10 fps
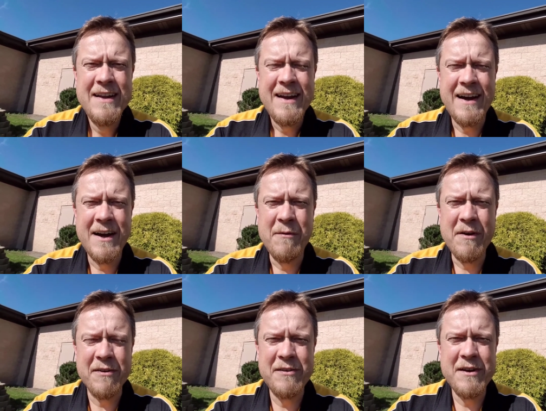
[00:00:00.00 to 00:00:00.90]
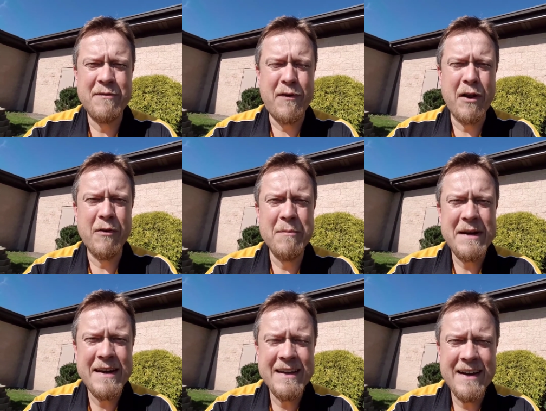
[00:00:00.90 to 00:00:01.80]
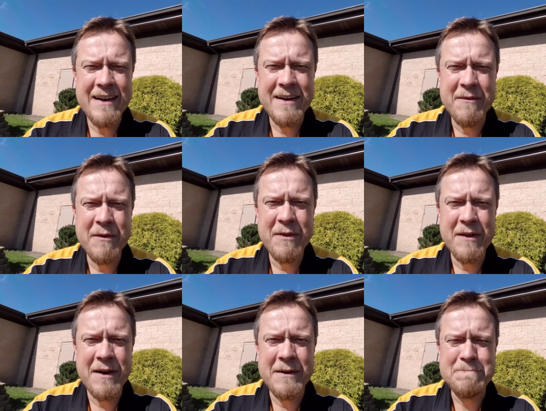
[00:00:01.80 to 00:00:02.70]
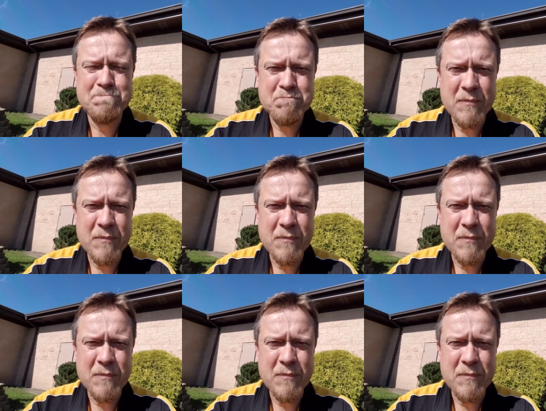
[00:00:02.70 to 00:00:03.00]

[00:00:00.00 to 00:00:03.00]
uh, we also did a follow up meeting uh, with um,